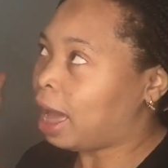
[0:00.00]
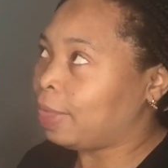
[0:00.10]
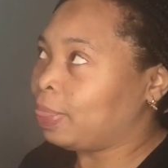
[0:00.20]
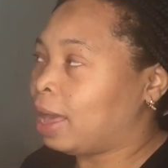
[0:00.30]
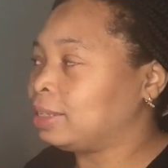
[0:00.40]

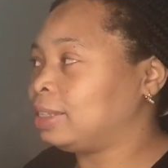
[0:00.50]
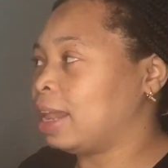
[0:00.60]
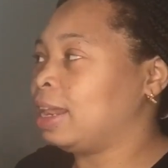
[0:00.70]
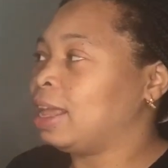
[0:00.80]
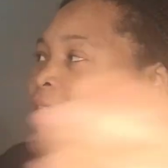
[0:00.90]
and that
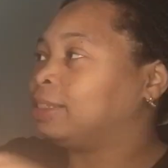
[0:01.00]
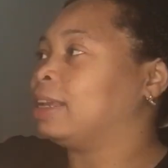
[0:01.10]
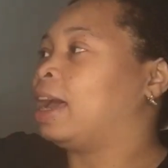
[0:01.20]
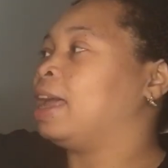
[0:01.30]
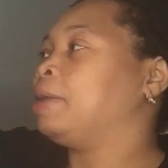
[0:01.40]
stainless
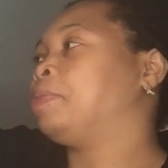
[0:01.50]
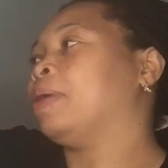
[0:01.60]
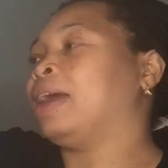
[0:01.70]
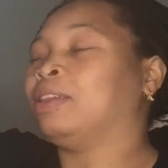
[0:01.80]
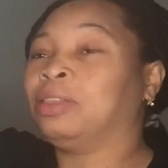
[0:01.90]
type
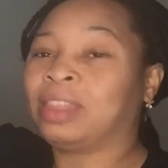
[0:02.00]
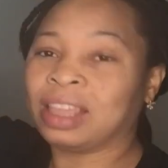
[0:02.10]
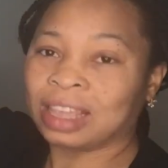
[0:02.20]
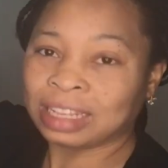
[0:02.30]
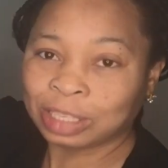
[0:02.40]
I don't
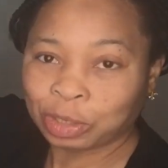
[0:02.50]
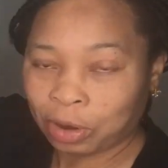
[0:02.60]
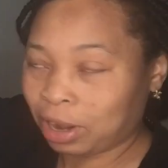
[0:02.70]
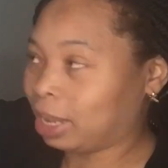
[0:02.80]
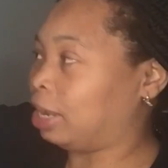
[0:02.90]
think is
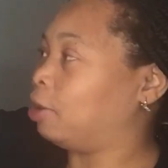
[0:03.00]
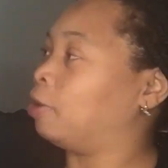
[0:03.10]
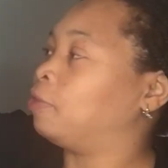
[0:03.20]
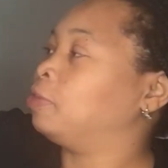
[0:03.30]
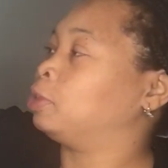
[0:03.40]
strong enough.